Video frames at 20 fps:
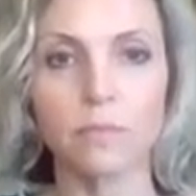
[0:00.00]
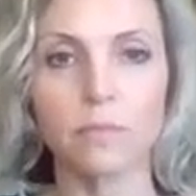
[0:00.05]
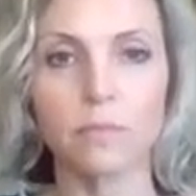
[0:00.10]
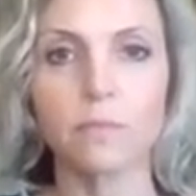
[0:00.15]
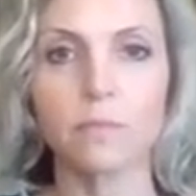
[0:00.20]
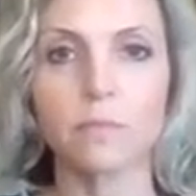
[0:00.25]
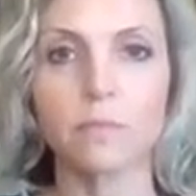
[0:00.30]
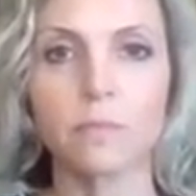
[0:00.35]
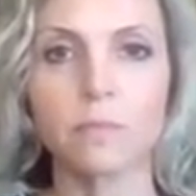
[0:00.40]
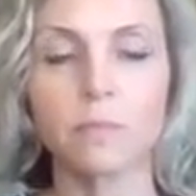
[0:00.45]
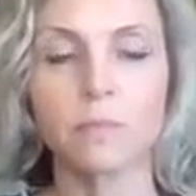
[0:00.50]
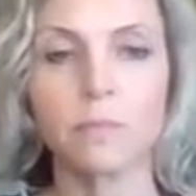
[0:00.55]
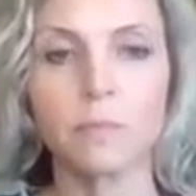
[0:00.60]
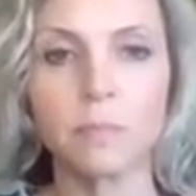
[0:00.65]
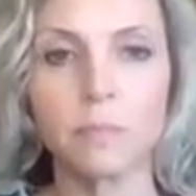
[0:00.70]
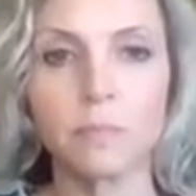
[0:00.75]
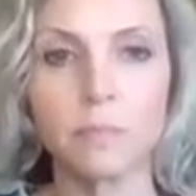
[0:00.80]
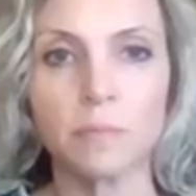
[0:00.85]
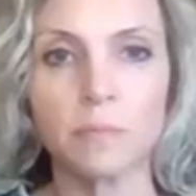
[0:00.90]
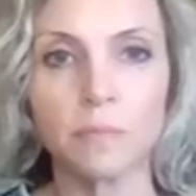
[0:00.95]

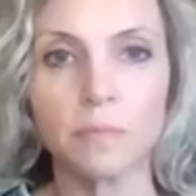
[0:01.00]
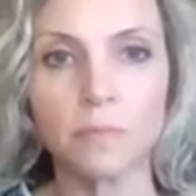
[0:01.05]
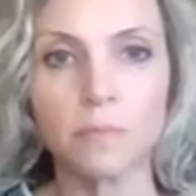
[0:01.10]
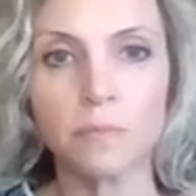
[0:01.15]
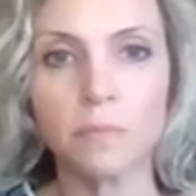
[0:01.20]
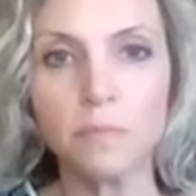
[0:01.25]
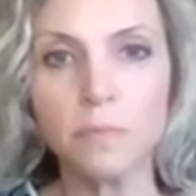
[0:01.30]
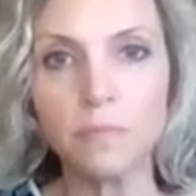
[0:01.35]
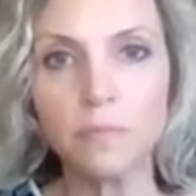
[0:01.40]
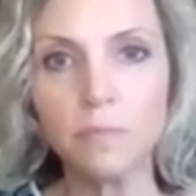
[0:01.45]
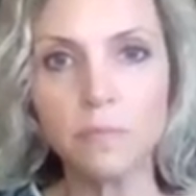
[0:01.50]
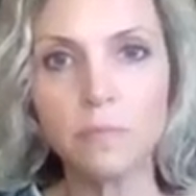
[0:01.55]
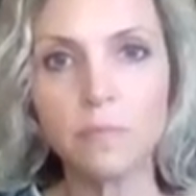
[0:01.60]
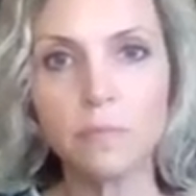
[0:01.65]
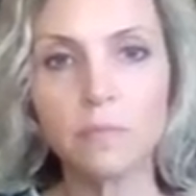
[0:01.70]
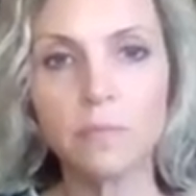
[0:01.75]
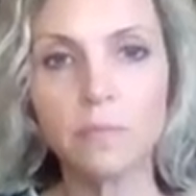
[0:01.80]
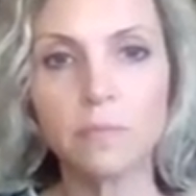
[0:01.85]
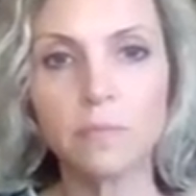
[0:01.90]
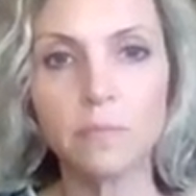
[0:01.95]

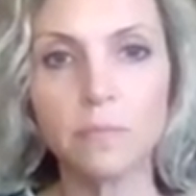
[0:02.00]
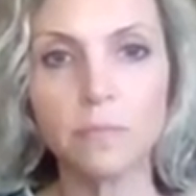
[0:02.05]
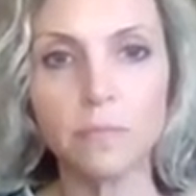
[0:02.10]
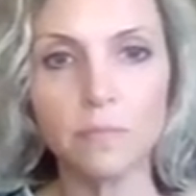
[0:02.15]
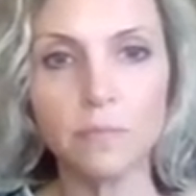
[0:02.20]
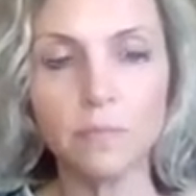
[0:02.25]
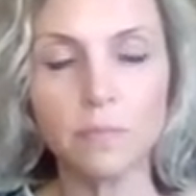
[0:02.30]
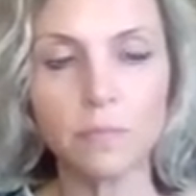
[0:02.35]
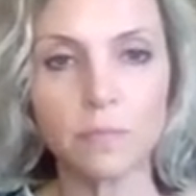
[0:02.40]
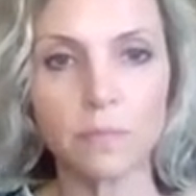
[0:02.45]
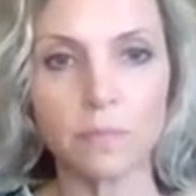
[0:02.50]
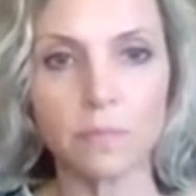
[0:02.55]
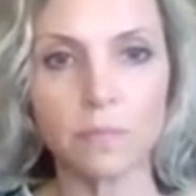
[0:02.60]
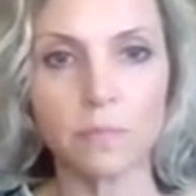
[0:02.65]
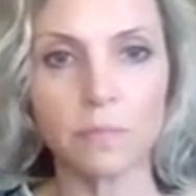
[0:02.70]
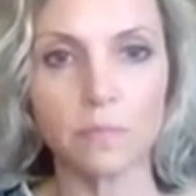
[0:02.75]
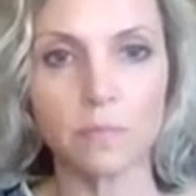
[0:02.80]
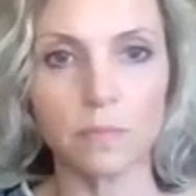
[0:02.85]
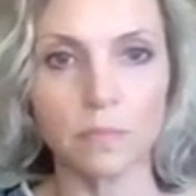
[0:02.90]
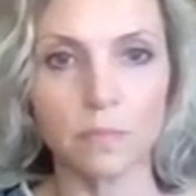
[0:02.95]

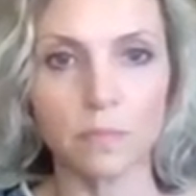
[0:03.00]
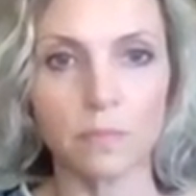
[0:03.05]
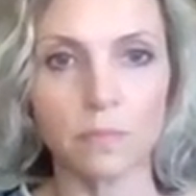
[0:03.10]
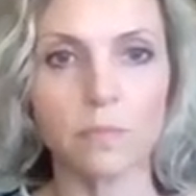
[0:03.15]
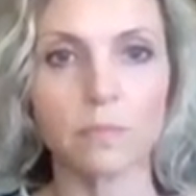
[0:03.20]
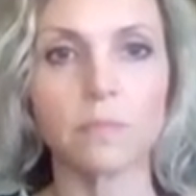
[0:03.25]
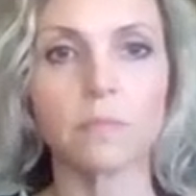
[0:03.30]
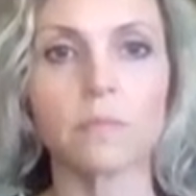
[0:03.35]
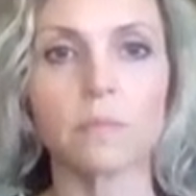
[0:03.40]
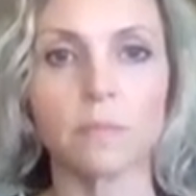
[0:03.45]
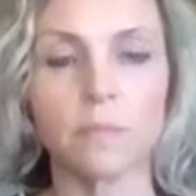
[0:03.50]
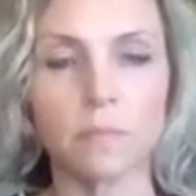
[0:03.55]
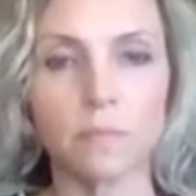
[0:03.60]
No words are spoken by the person on screen.